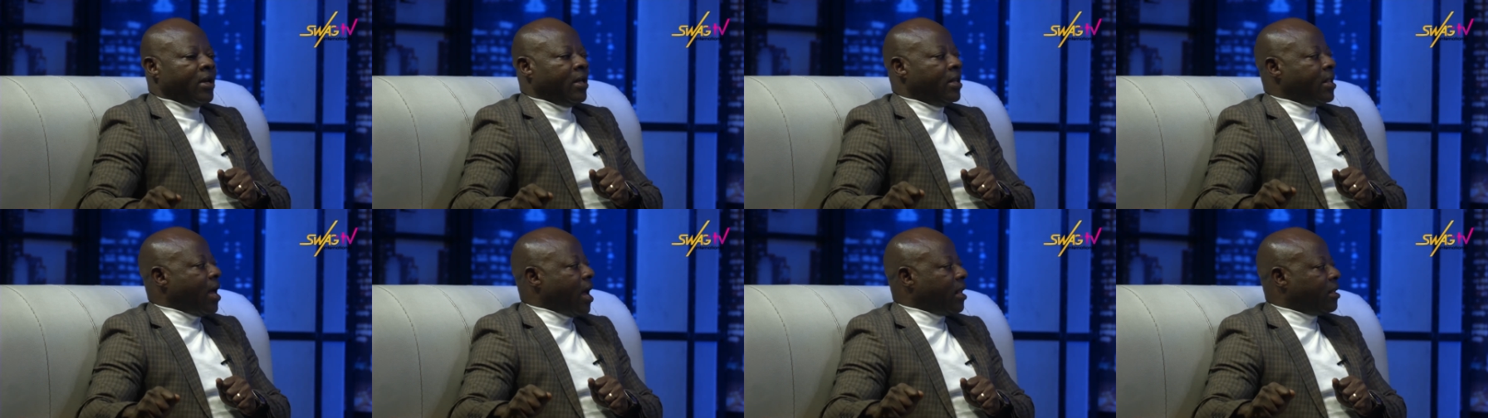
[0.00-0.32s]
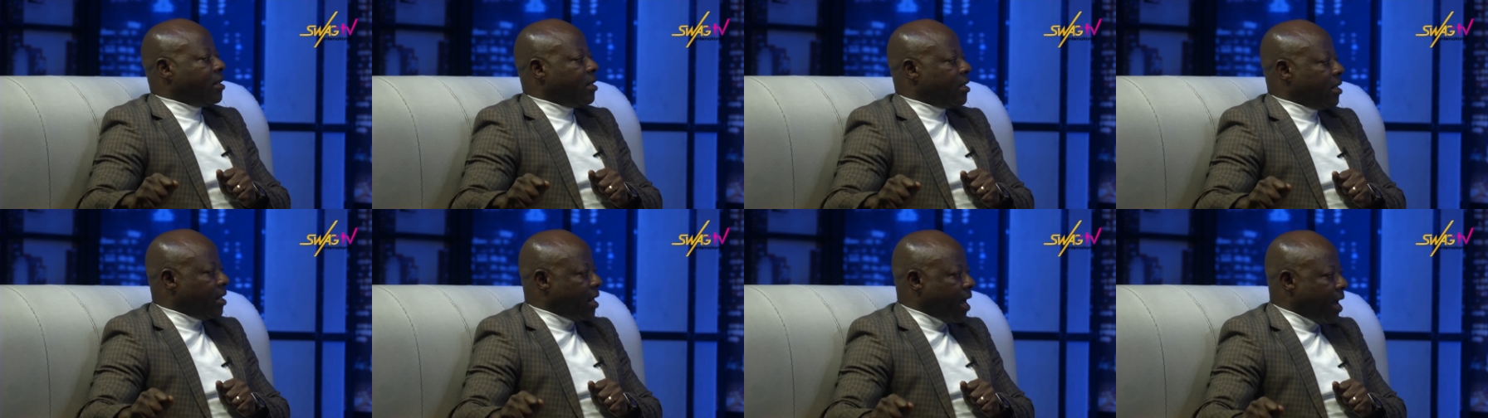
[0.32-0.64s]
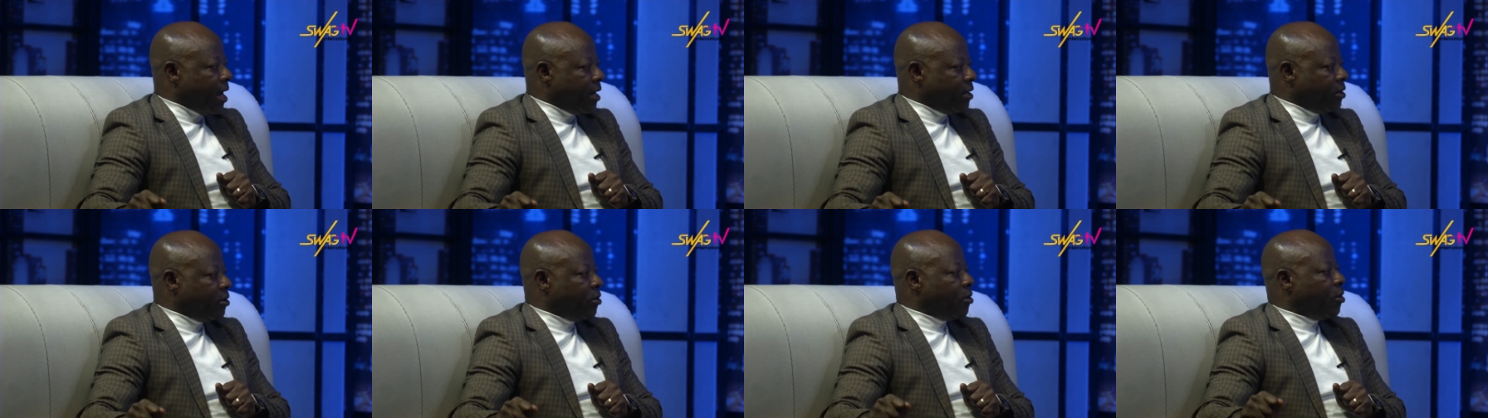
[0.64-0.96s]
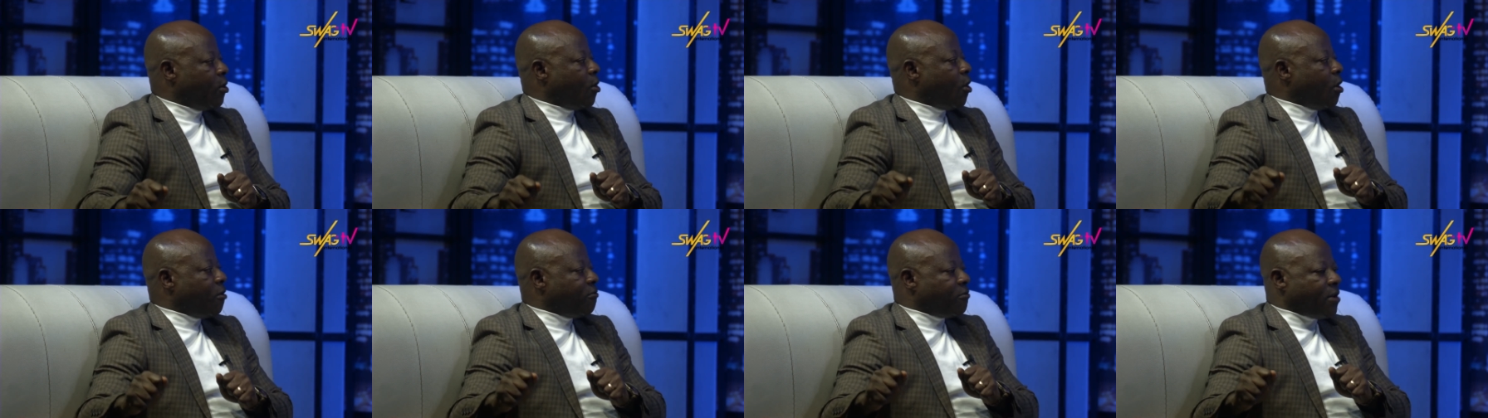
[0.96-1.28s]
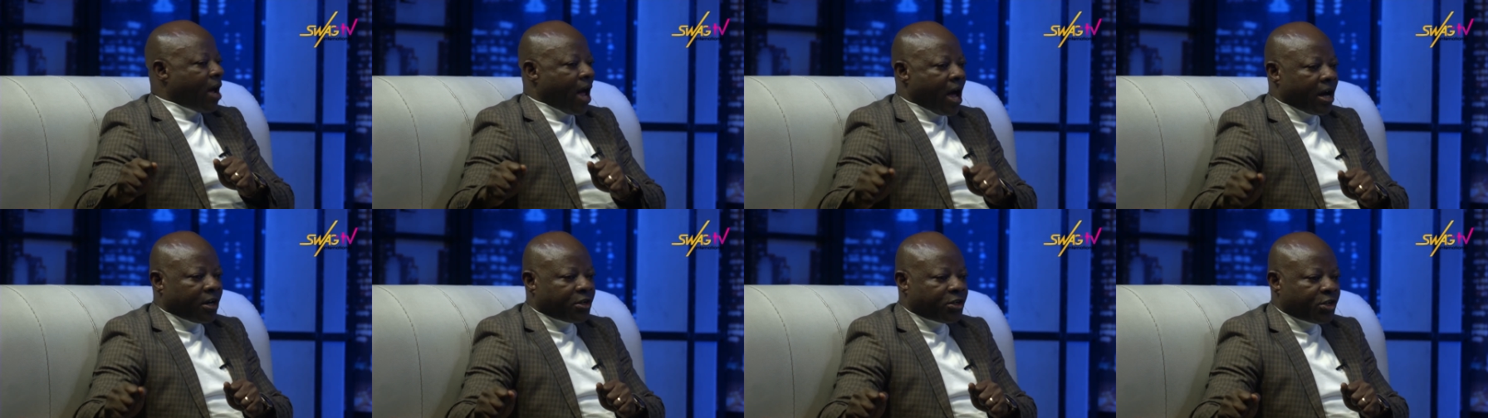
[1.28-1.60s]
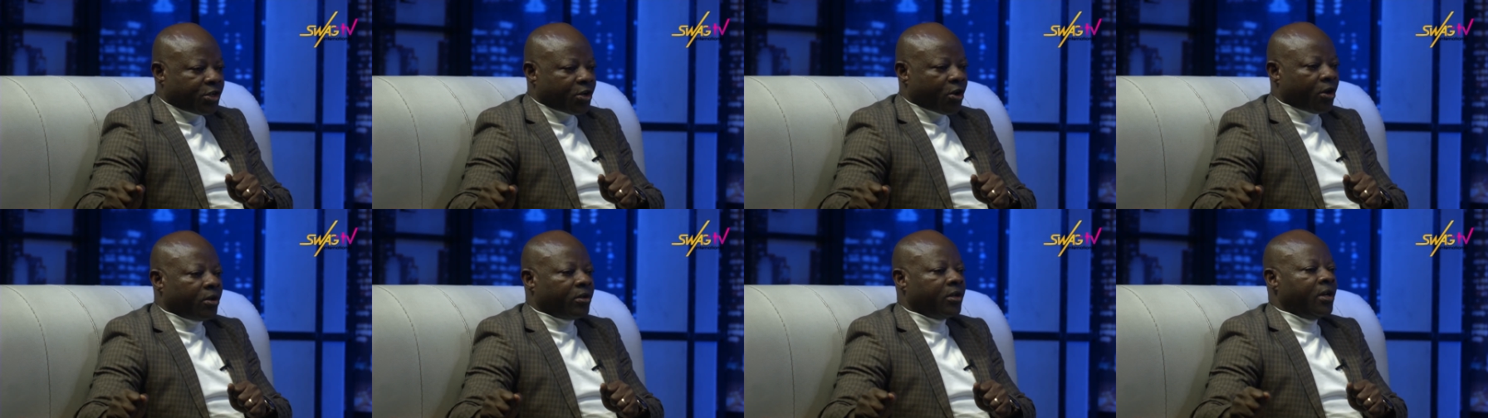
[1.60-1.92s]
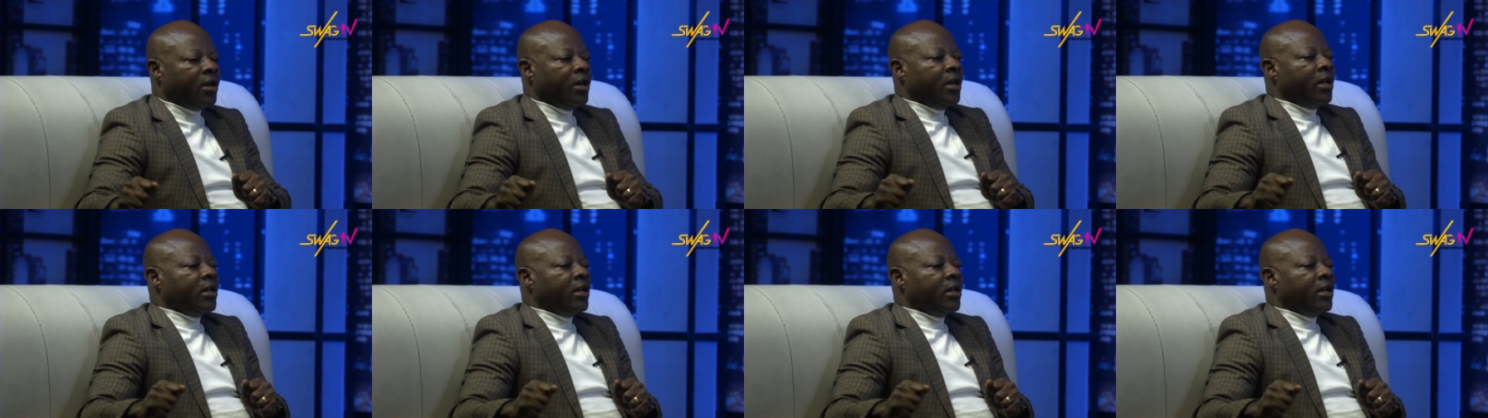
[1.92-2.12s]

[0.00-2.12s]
in that line of action.